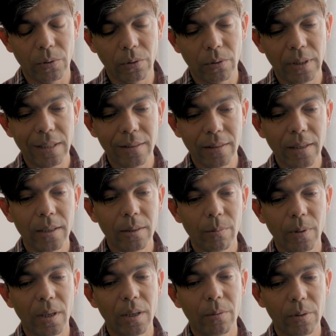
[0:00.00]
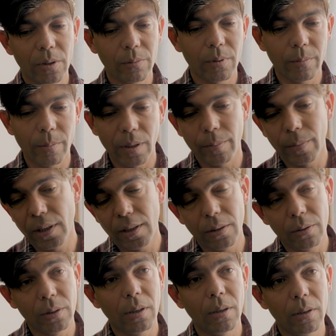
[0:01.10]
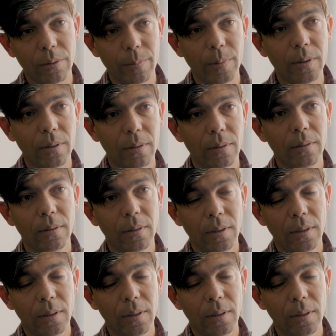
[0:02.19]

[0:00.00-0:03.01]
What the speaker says: So that night when I was with my mother in the hospital,